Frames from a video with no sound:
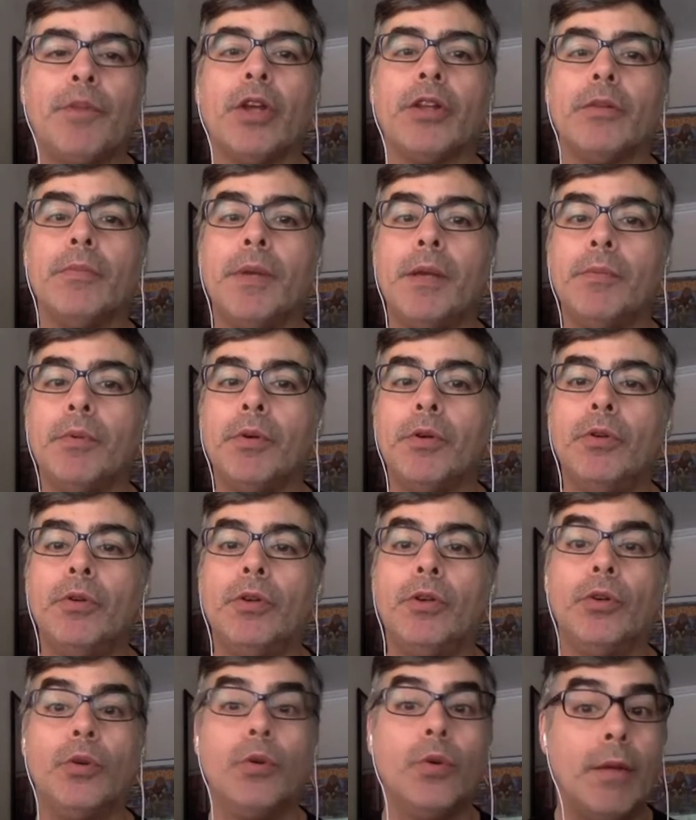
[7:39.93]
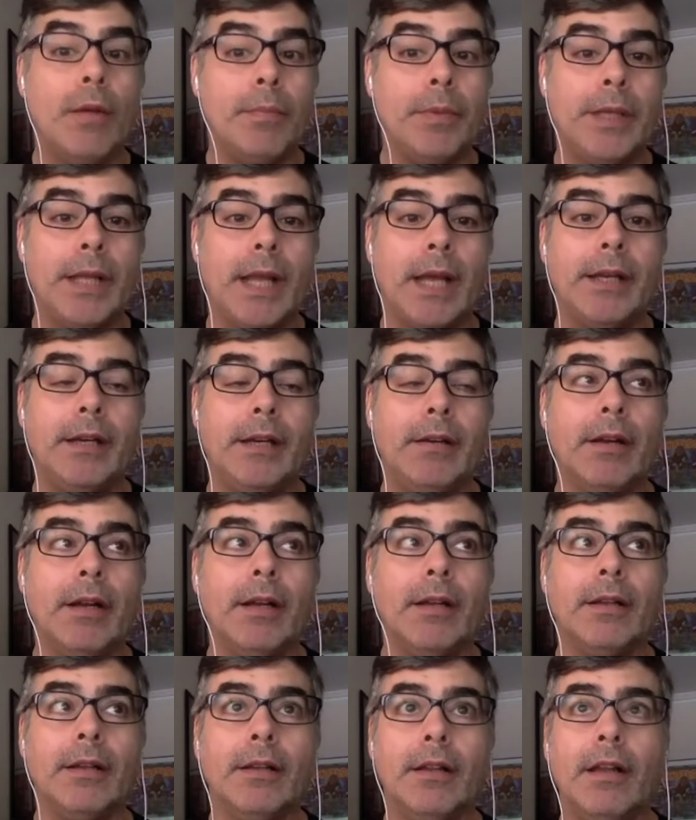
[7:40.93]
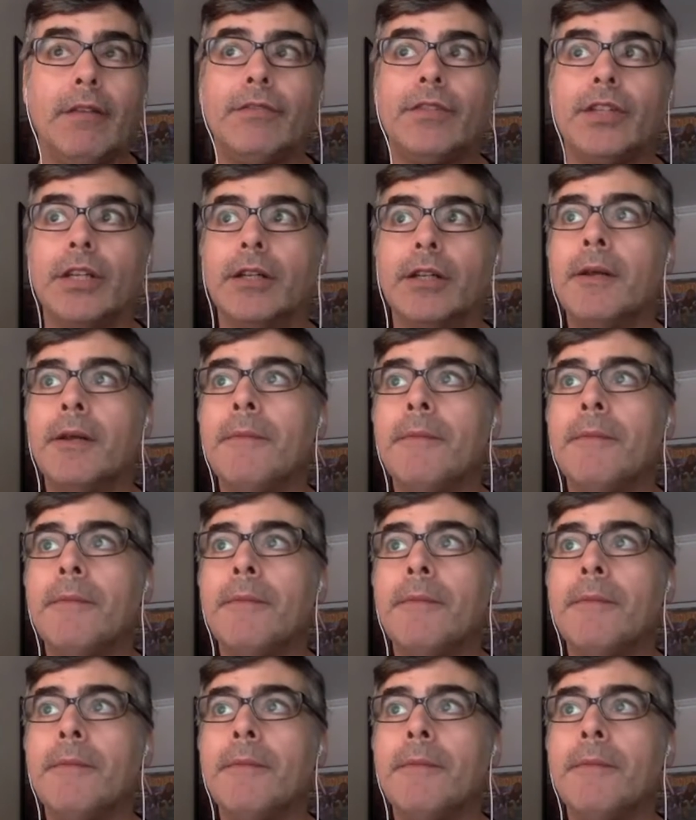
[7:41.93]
And all the people who grew up in that era loved it.